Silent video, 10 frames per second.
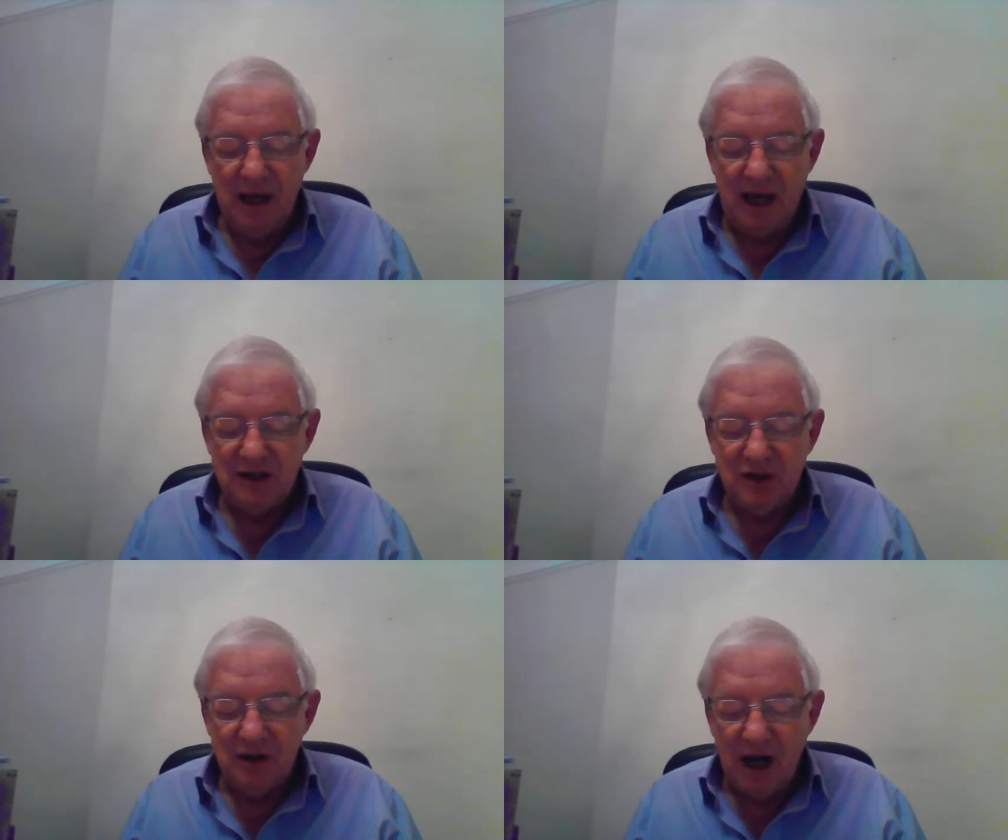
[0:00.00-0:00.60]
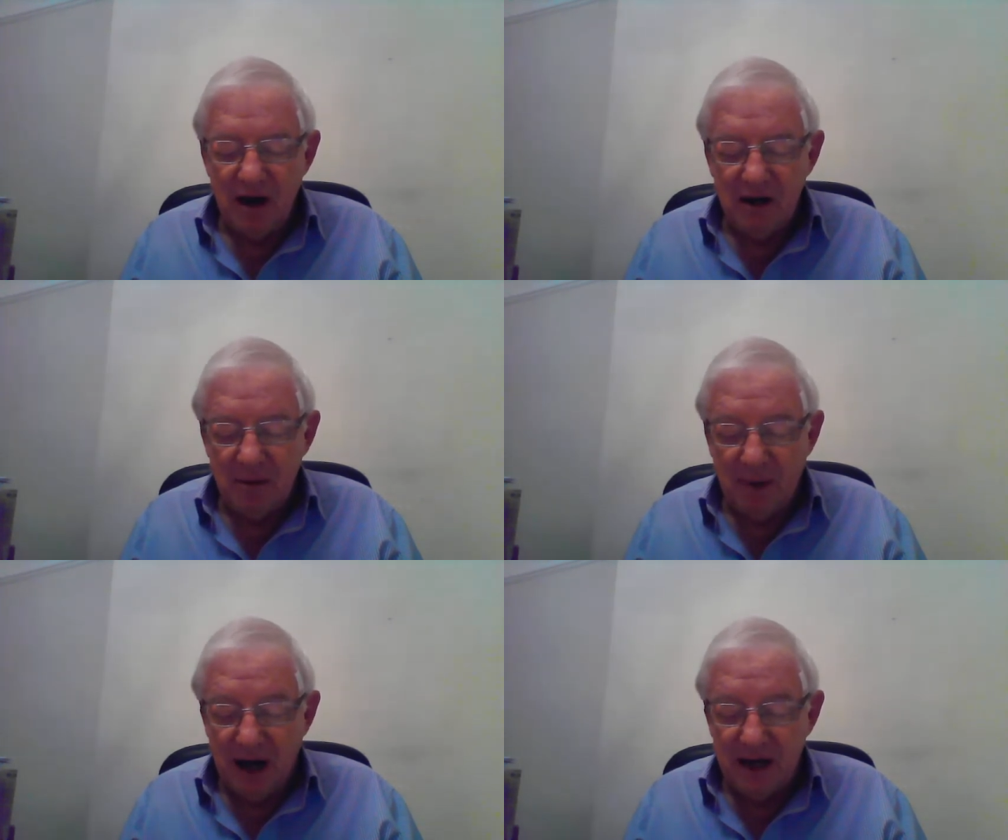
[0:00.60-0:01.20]
And so now
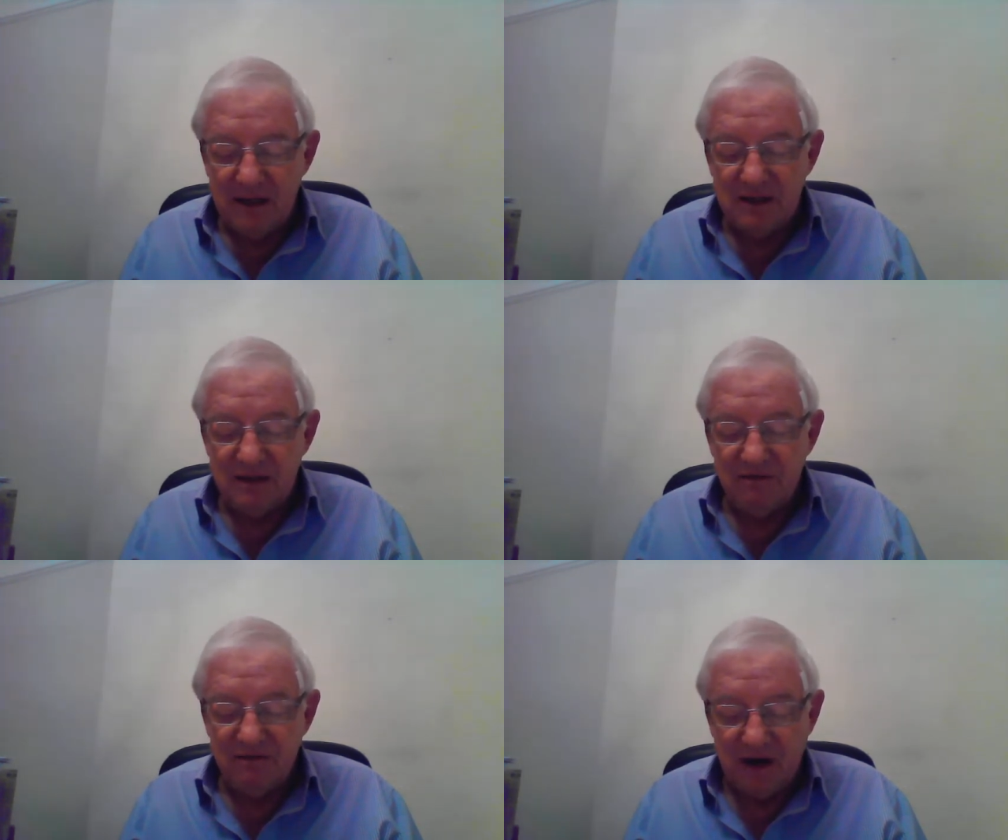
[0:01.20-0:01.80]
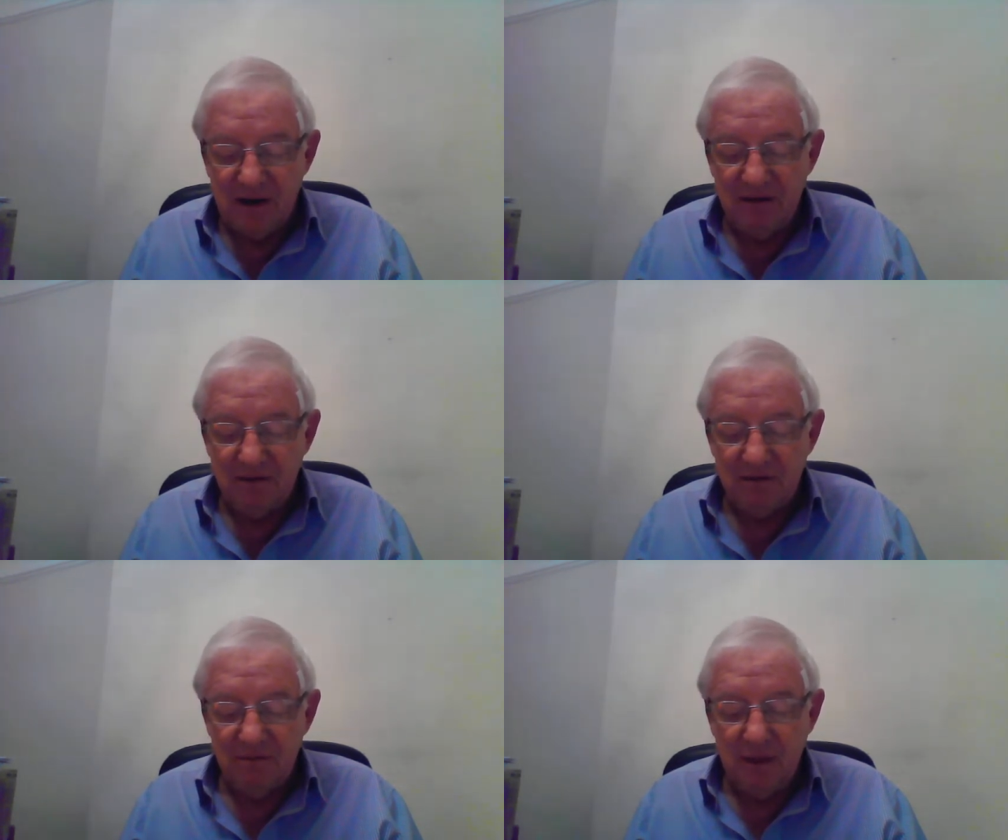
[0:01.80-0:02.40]
abides faith,
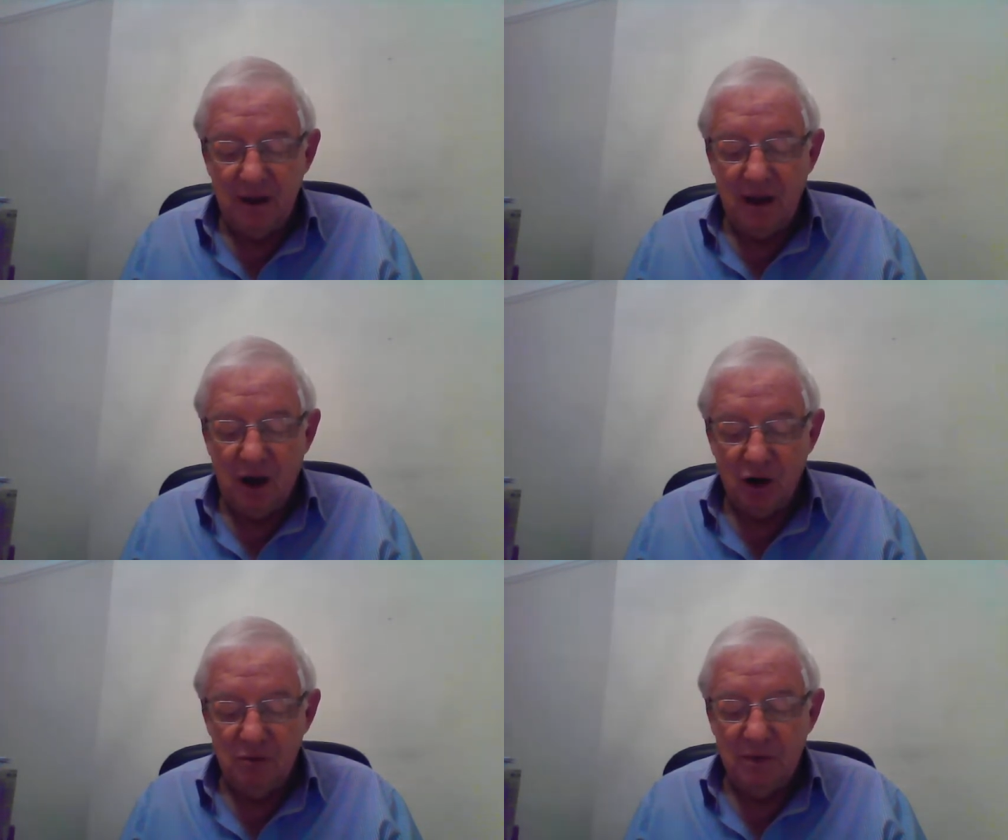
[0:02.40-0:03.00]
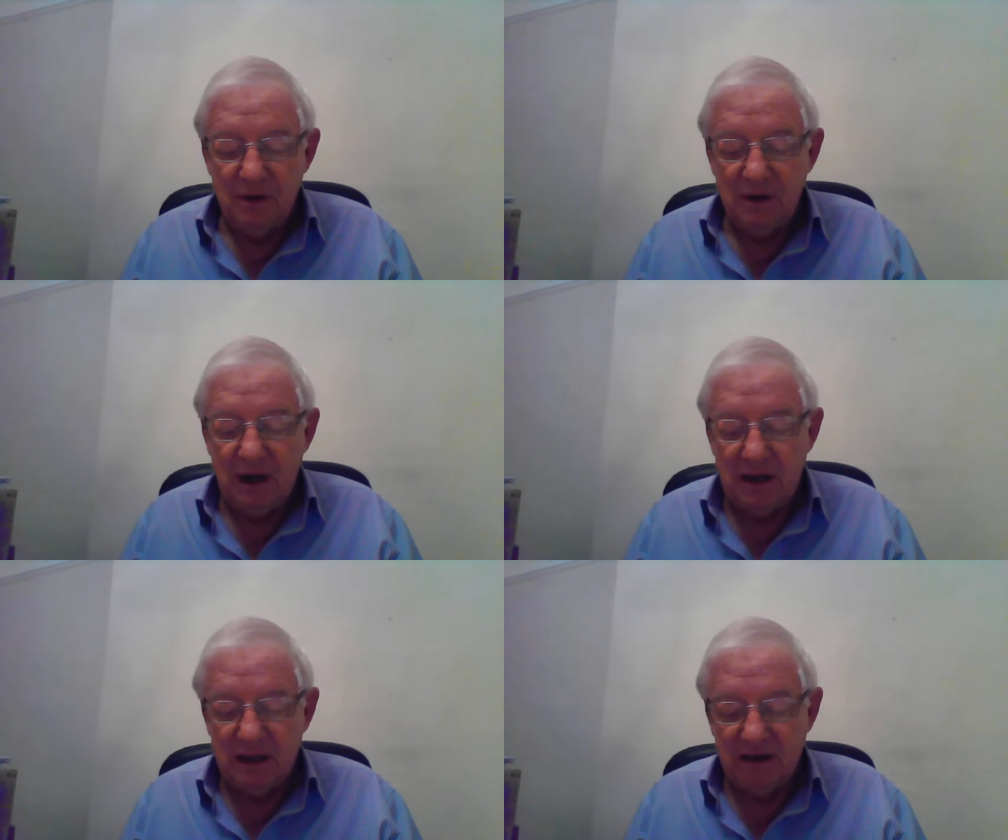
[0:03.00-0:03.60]
hope,
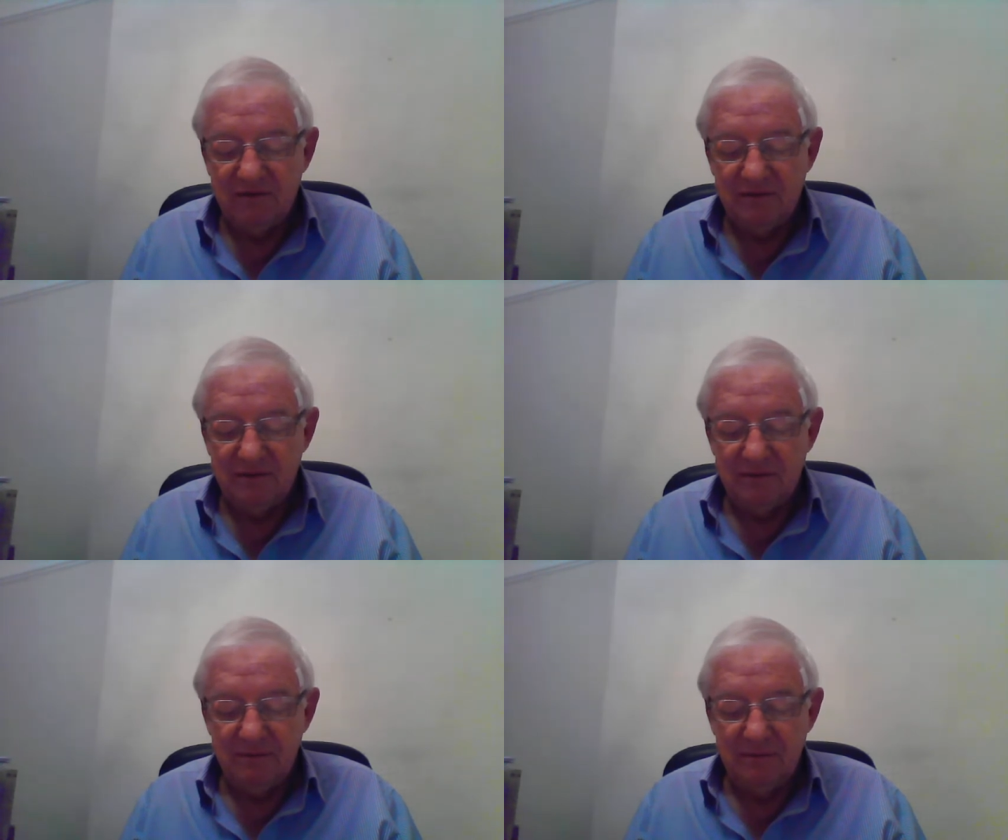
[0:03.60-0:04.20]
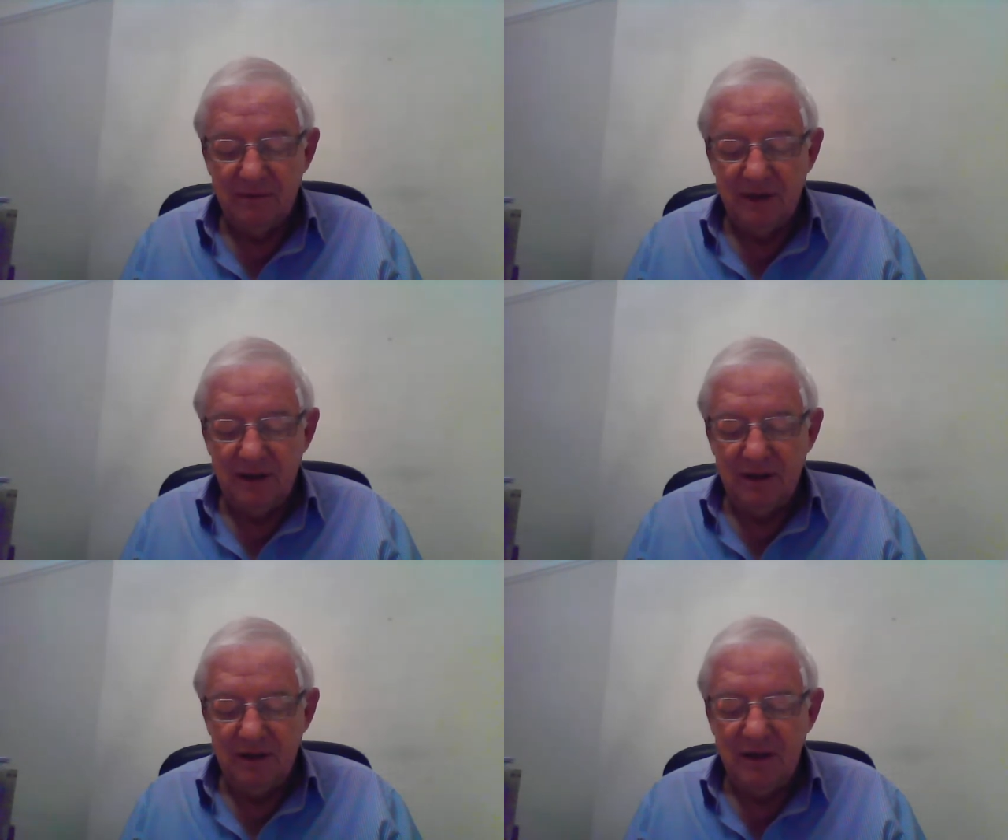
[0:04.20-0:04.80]
and love,
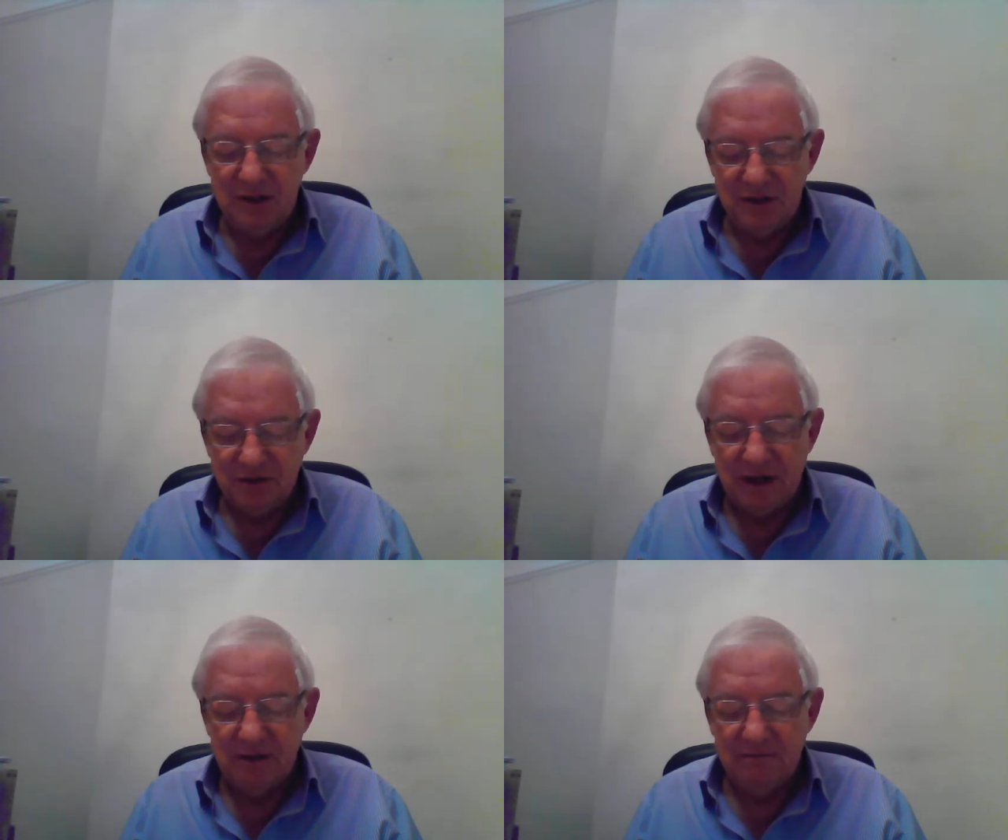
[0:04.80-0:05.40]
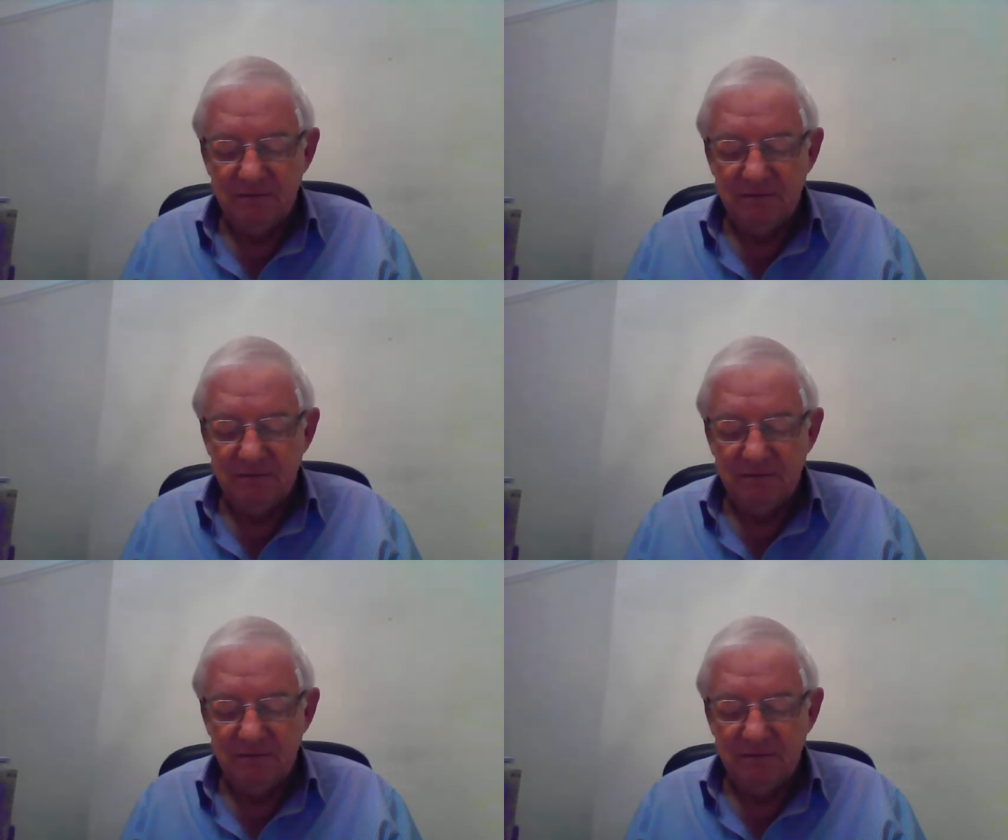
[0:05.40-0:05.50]
these three.